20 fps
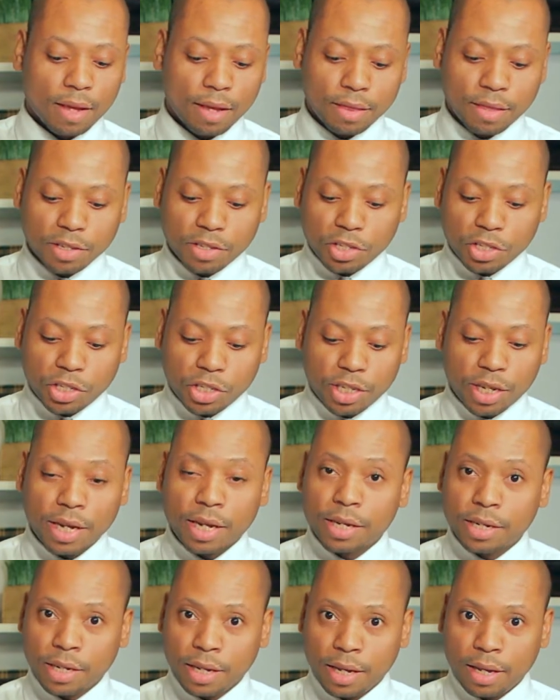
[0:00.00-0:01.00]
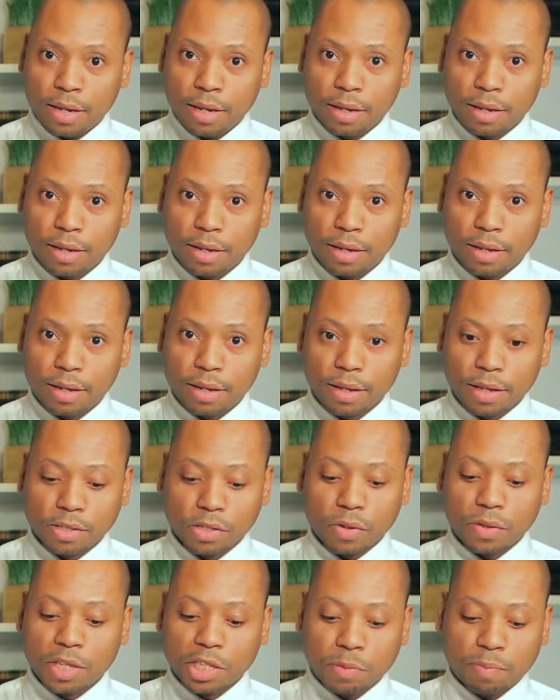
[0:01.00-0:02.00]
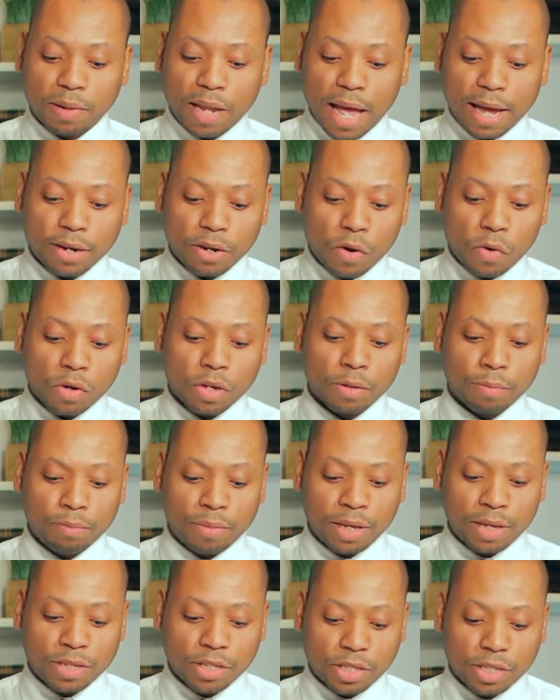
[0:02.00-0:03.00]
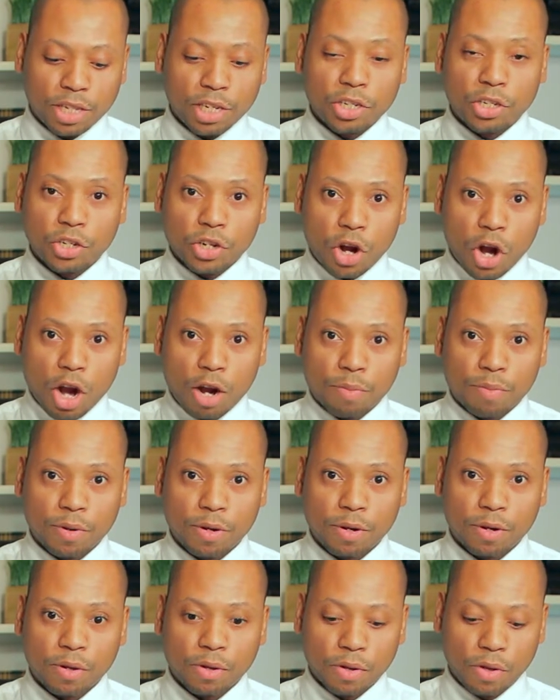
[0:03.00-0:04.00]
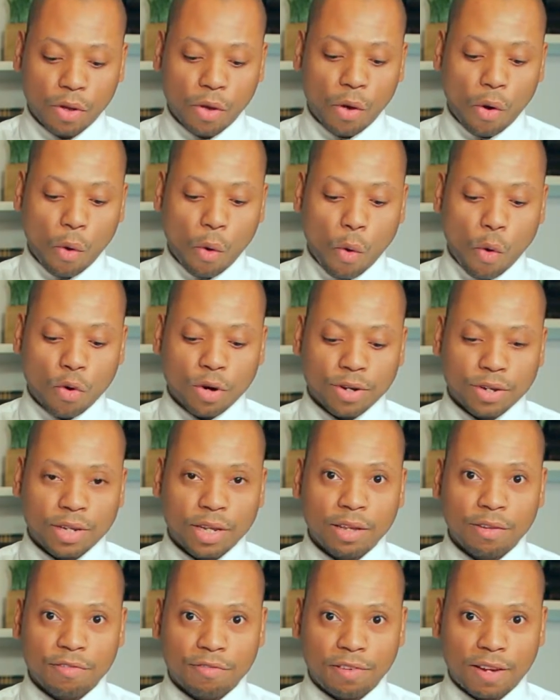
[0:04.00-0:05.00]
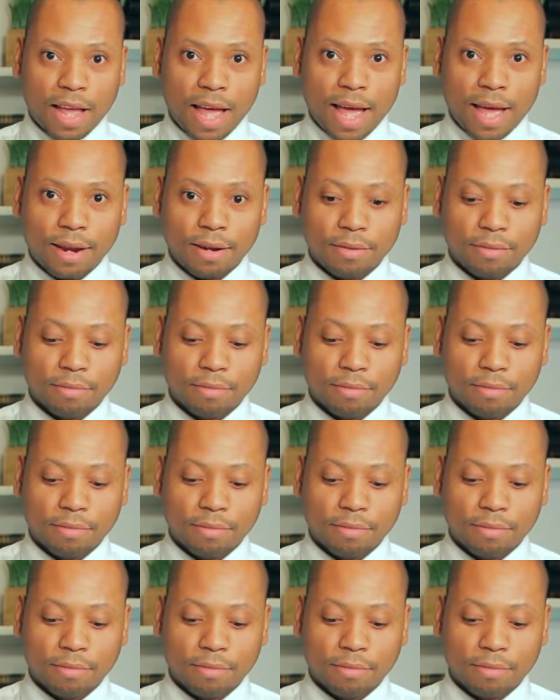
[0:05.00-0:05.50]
This is C and D, so this black note can be C sharp or D flat.